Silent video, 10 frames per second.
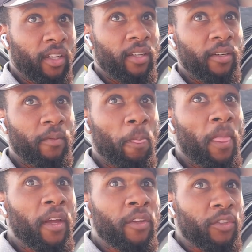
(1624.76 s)

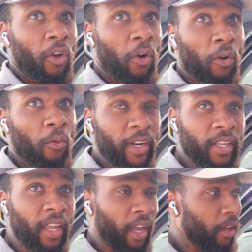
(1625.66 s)
cleaning. So when
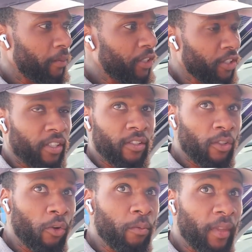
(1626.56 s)
he came, he just
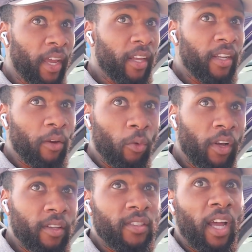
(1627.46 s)
assumed that it
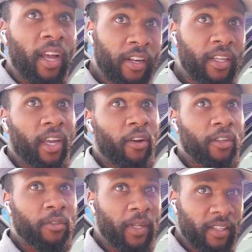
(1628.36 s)
was
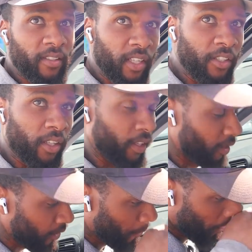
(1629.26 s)
undercarriage because it's engine
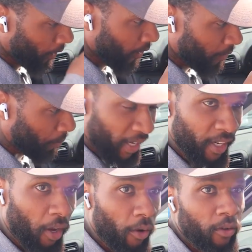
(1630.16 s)
cleaning.
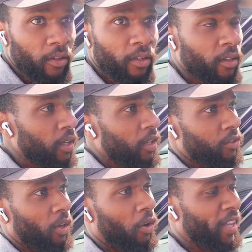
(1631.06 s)
But no.
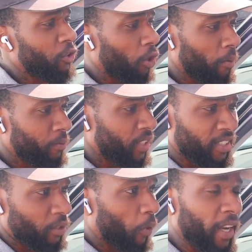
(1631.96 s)
So I told him,
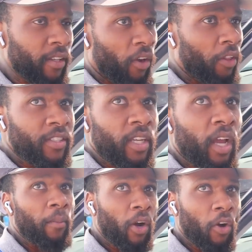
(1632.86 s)
since he waited all this
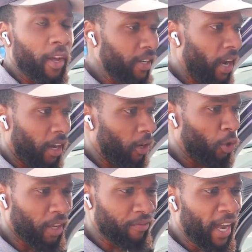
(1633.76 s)
time, I'll go ahead and knock out
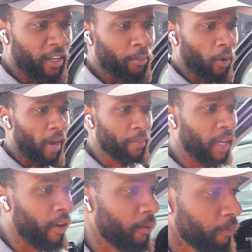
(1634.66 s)
a quick vacuum and wipe
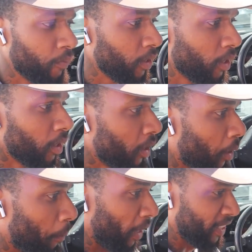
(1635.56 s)
down.
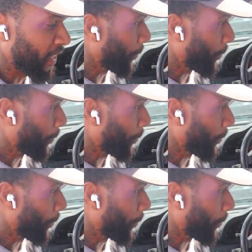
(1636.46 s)
Plus,